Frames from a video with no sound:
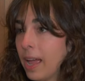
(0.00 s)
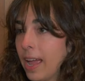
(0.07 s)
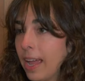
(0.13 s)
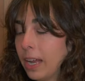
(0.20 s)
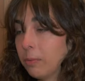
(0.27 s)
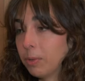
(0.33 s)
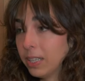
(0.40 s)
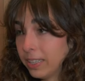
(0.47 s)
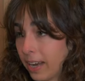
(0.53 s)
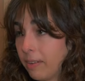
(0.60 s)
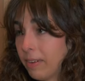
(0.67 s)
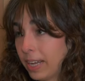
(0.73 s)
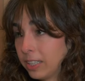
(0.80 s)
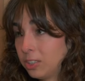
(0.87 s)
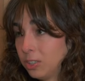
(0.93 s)
it will
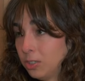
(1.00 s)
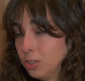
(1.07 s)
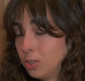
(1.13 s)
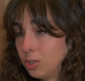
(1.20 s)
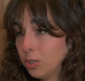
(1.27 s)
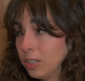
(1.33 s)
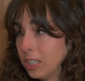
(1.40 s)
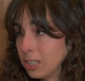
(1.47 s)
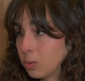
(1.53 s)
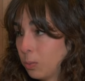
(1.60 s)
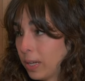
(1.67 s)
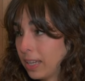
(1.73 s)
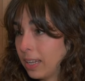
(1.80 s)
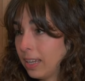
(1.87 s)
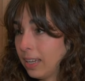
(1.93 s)
direct you to this
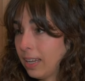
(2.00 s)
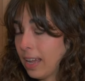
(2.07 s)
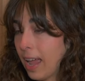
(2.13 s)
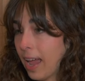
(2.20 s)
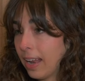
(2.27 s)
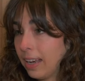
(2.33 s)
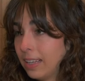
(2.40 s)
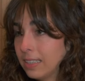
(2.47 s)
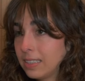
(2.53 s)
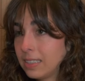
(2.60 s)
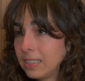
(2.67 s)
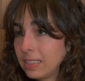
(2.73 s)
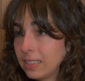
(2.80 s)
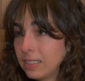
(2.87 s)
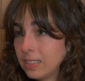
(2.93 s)
wiki and
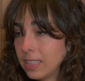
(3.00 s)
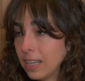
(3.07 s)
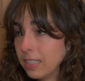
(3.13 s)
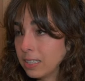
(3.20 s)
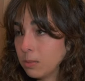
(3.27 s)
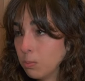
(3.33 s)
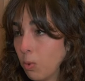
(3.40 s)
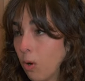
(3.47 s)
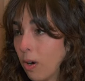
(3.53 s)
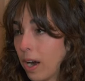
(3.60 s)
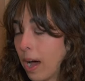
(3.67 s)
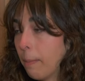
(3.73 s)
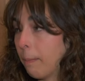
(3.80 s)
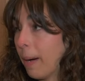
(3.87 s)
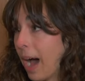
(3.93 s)
it tells more
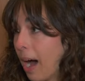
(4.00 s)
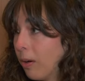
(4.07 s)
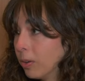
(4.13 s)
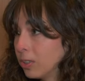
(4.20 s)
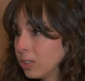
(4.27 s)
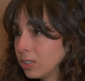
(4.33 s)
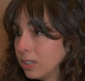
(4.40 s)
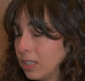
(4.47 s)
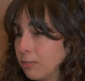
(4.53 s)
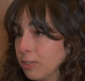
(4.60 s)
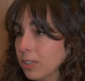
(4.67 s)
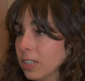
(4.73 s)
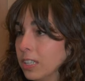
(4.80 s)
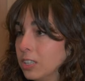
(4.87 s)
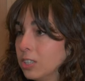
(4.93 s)
about the
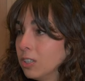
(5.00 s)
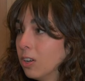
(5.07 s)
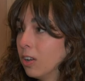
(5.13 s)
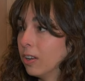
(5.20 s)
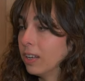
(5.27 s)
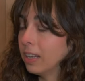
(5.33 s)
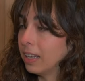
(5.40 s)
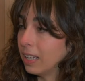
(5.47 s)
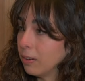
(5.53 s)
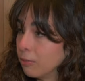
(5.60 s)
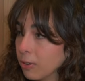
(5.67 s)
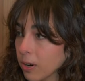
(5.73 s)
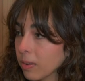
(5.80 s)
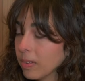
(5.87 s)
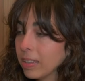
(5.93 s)
foundation, the
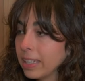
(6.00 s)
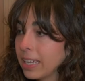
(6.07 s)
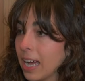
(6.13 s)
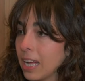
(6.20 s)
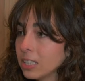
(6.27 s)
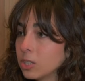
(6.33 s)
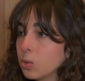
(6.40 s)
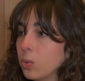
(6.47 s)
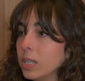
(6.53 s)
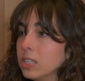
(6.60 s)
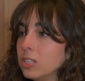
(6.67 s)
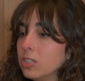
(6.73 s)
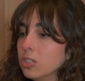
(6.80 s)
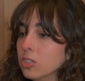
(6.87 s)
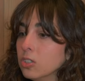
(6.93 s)
frequently asked
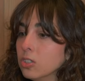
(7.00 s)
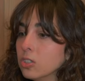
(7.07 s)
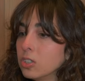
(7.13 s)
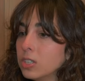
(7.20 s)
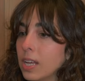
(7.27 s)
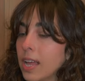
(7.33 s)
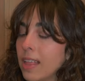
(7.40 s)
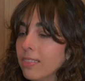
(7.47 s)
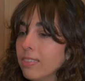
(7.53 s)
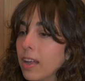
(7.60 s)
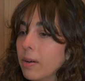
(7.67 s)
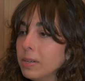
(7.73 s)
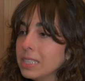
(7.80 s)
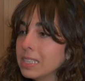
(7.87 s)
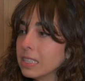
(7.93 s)
questions.
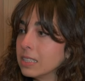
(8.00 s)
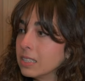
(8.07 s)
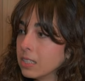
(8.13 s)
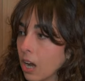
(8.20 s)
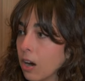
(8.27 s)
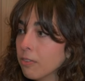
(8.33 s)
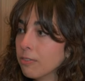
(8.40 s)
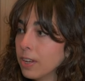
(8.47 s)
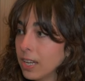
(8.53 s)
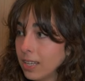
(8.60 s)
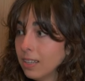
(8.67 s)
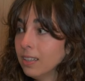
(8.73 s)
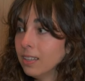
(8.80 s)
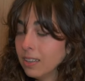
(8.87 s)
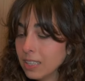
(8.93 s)
There is a survey
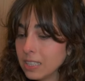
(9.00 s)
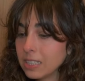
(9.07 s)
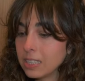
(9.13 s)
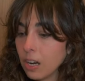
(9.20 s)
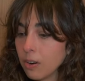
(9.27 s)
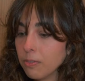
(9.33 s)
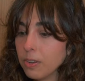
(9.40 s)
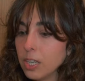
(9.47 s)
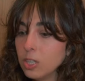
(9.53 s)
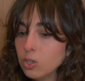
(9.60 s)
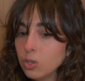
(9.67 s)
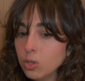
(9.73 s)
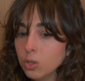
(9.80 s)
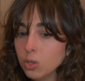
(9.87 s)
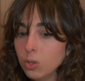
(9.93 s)
this survey
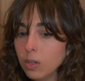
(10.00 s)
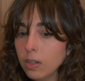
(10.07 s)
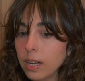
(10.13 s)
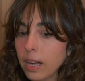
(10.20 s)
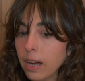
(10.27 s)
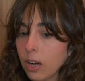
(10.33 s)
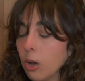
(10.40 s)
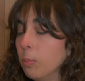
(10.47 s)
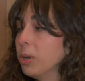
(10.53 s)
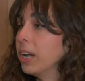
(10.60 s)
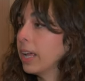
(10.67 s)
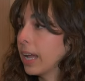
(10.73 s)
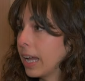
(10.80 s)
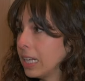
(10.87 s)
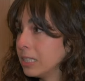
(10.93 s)
to uh,
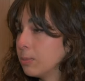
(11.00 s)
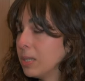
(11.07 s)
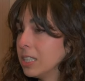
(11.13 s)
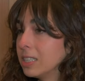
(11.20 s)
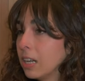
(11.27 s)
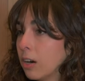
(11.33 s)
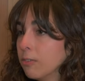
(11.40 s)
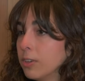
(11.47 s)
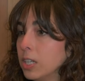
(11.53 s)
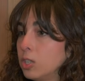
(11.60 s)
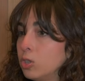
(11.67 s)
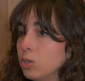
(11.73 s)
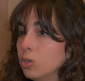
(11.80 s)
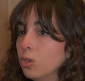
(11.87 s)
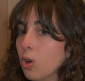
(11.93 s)
community engagement survey
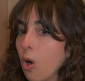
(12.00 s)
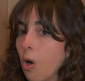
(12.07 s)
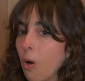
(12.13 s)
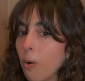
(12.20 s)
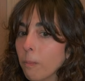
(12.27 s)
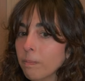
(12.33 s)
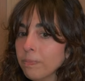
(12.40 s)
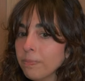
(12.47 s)
to know